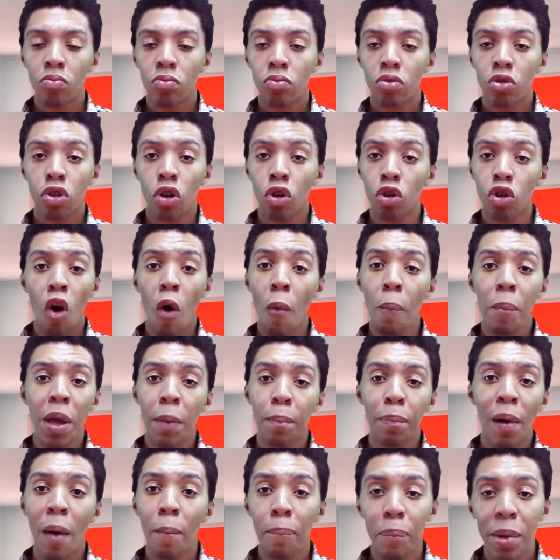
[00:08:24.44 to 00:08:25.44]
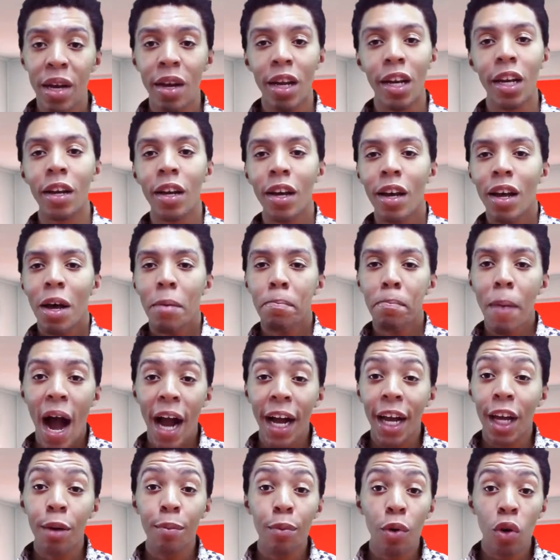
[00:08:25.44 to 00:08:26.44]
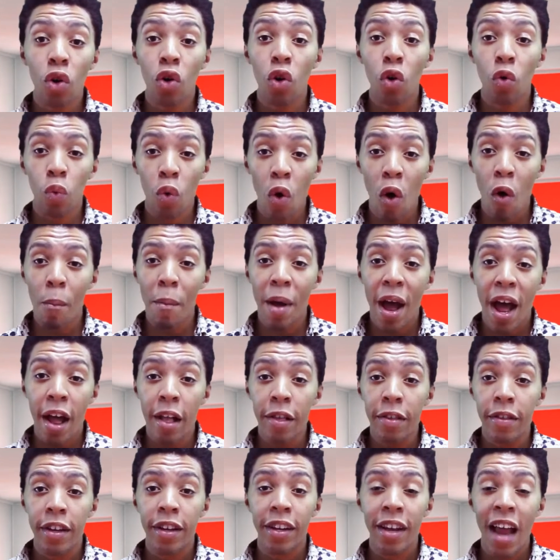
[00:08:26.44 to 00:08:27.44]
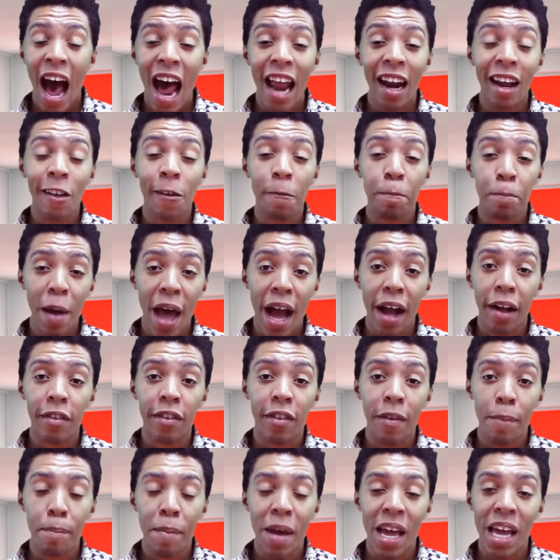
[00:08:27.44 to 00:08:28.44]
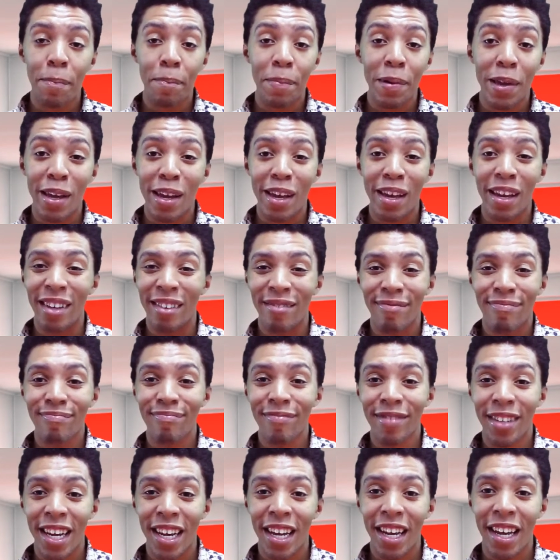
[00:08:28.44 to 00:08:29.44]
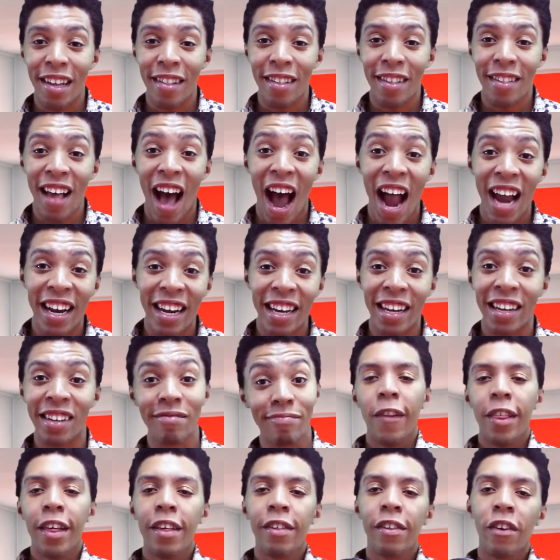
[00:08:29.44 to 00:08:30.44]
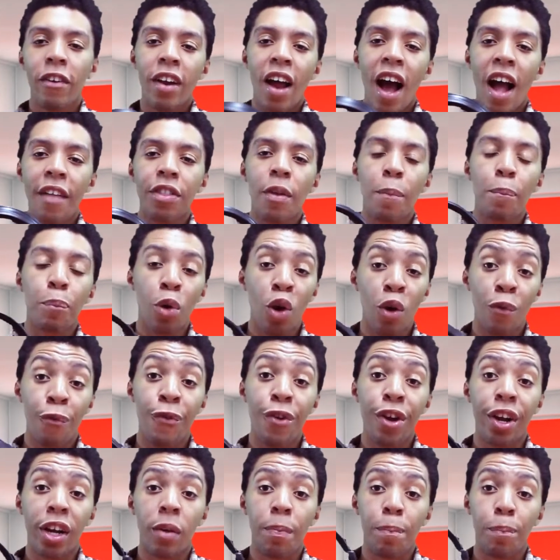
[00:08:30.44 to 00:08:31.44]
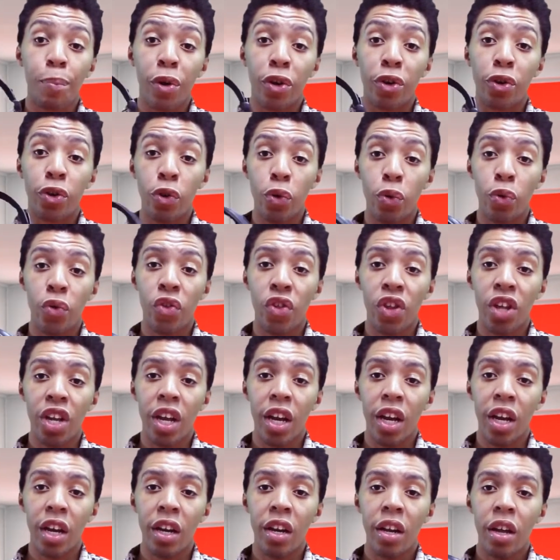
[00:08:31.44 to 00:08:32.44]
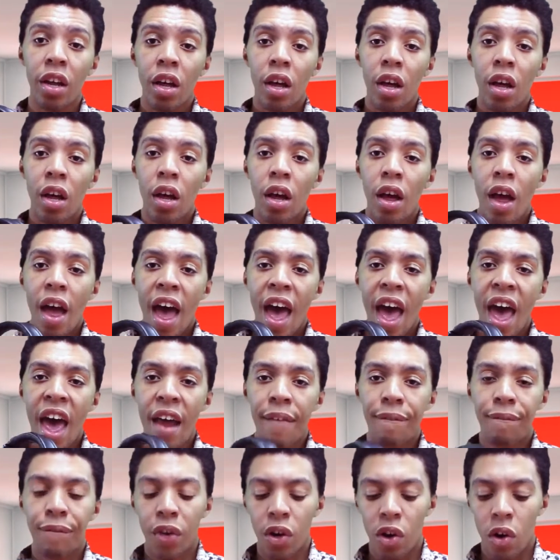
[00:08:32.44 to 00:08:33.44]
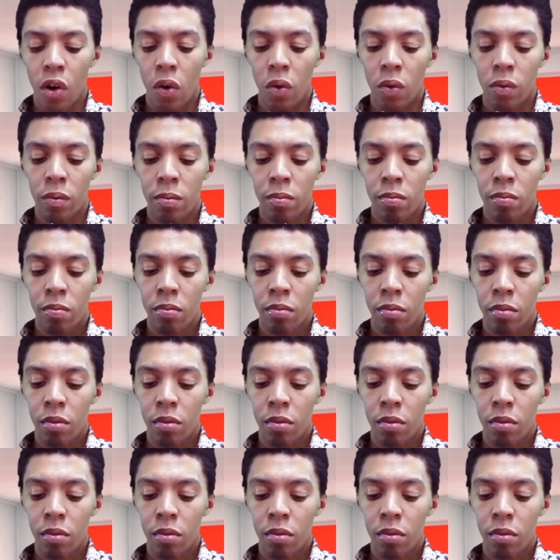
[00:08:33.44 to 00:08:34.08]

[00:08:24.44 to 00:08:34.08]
So don't be bumping My Chemical Romance and not expect to maybe get cited. These are not the perfect producing headphone.